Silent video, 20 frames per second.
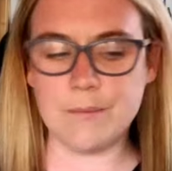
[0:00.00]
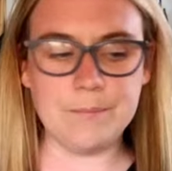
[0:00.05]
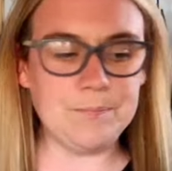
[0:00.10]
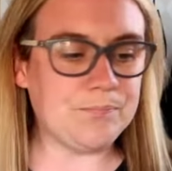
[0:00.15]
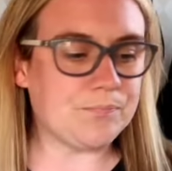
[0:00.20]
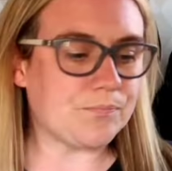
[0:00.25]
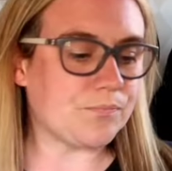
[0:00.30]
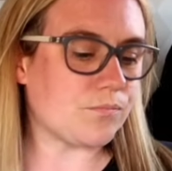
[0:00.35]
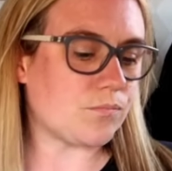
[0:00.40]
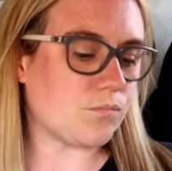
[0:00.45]

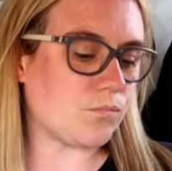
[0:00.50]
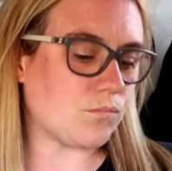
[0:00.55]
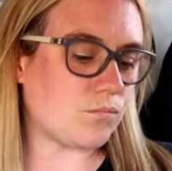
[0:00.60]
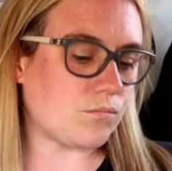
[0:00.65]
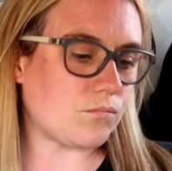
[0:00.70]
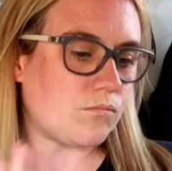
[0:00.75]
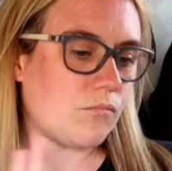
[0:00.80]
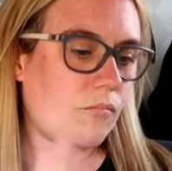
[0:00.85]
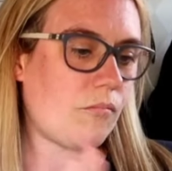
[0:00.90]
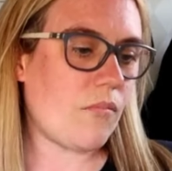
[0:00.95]
them
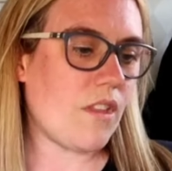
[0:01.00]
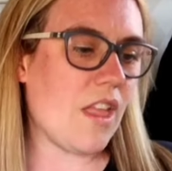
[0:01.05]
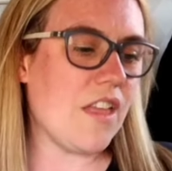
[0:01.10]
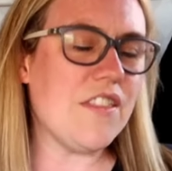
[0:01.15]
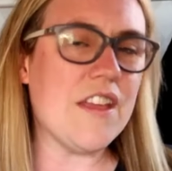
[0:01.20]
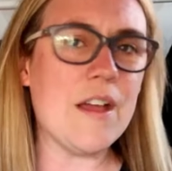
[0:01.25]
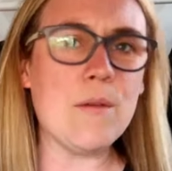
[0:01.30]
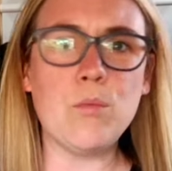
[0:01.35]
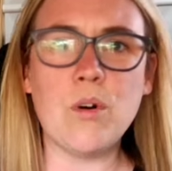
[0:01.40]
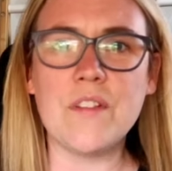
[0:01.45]

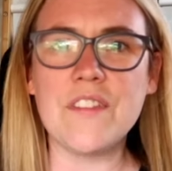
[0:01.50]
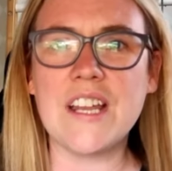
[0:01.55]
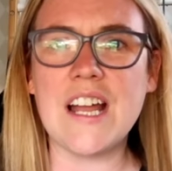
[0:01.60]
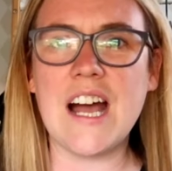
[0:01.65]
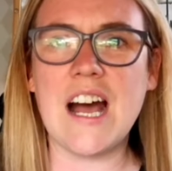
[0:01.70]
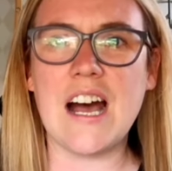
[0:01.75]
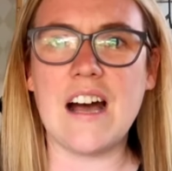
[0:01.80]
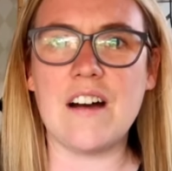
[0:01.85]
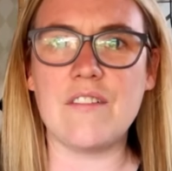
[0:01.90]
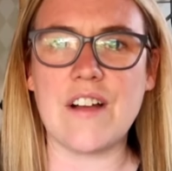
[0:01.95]
then one that I
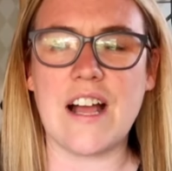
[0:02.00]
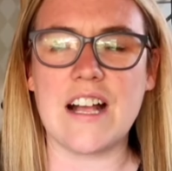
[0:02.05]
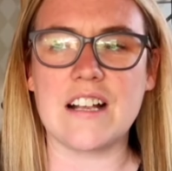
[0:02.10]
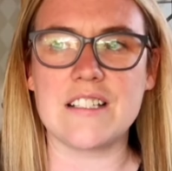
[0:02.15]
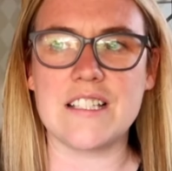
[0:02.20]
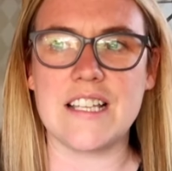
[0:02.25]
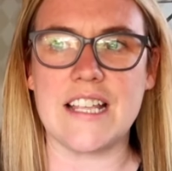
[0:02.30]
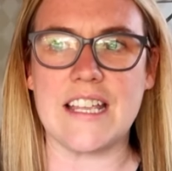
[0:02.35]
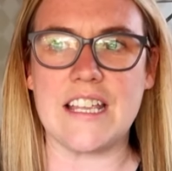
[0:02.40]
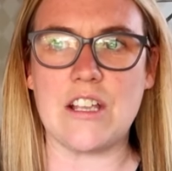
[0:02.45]
have
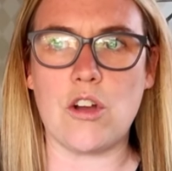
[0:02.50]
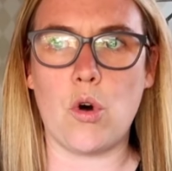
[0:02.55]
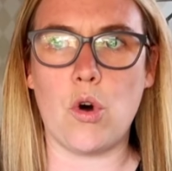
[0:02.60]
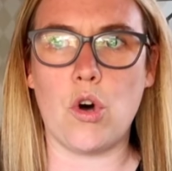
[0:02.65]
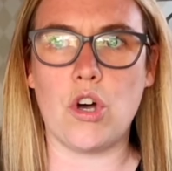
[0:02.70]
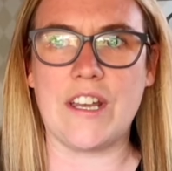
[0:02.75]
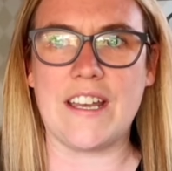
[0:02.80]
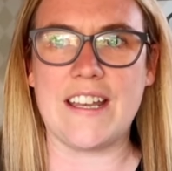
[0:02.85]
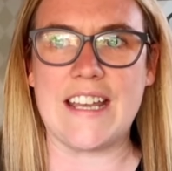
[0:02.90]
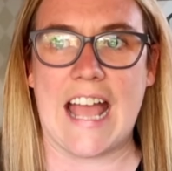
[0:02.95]
actually
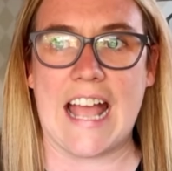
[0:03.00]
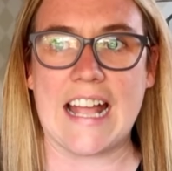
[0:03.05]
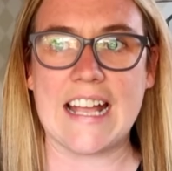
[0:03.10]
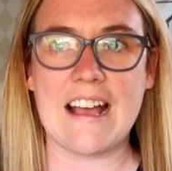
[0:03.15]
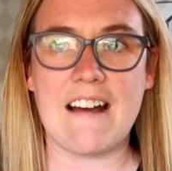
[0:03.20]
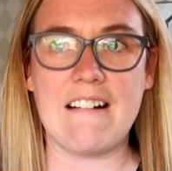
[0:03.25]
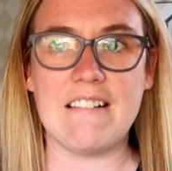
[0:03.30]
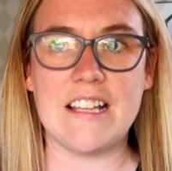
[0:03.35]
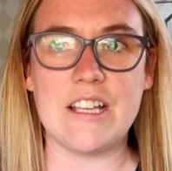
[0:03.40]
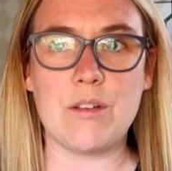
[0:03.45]
on
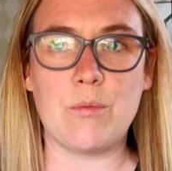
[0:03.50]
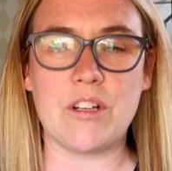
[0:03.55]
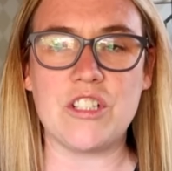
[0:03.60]
NetGalley,